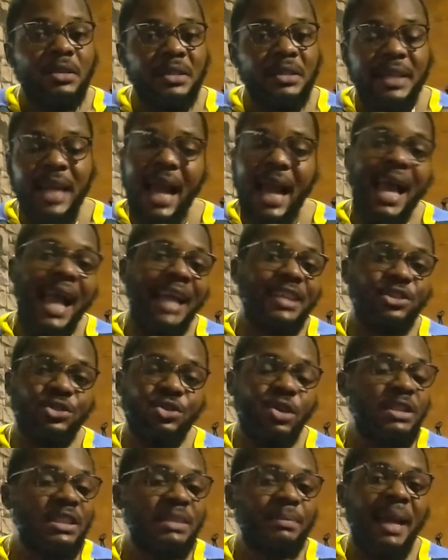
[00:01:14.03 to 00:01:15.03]
the guy I
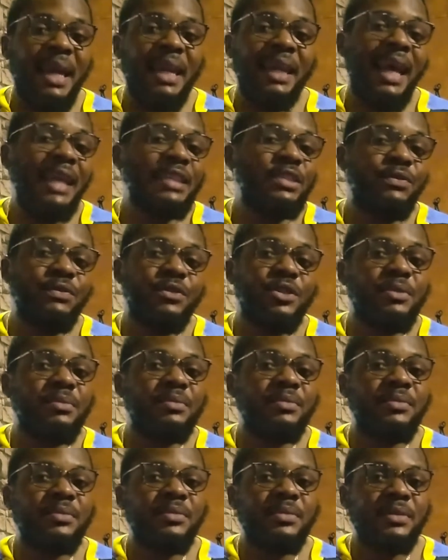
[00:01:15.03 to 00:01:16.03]
sourced my lights
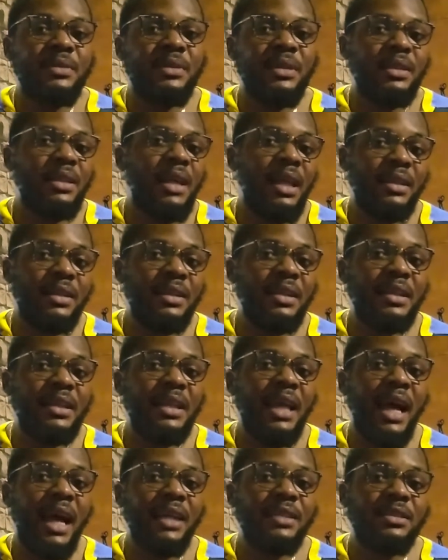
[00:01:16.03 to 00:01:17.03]
from, I think
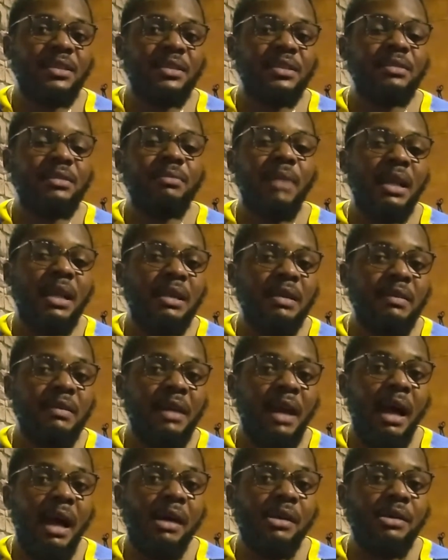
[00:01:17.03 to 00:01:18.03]
he has
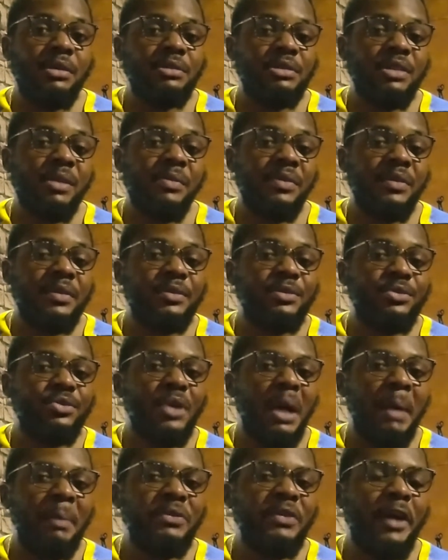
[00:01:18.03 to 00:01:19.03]
malaria or something.
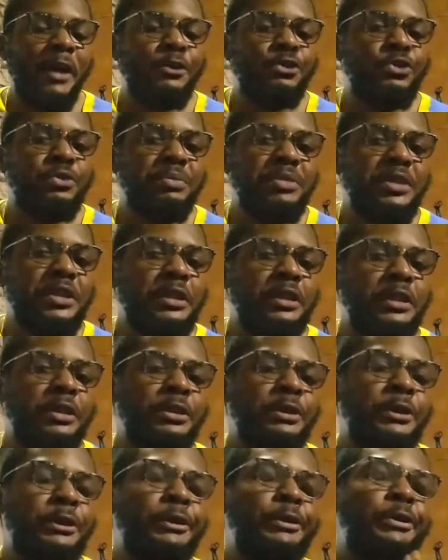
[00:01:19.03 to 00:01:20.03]
So I'm trying to be,
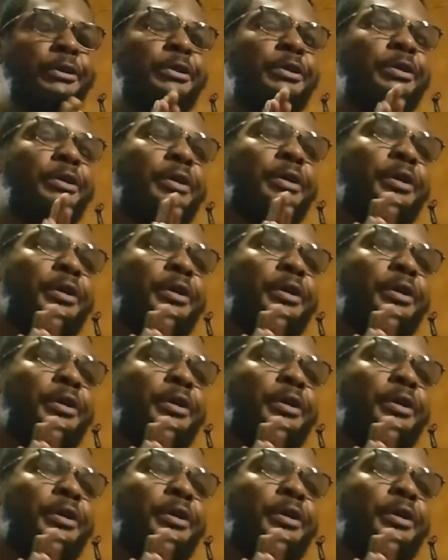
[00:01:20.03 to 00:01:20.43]
you know,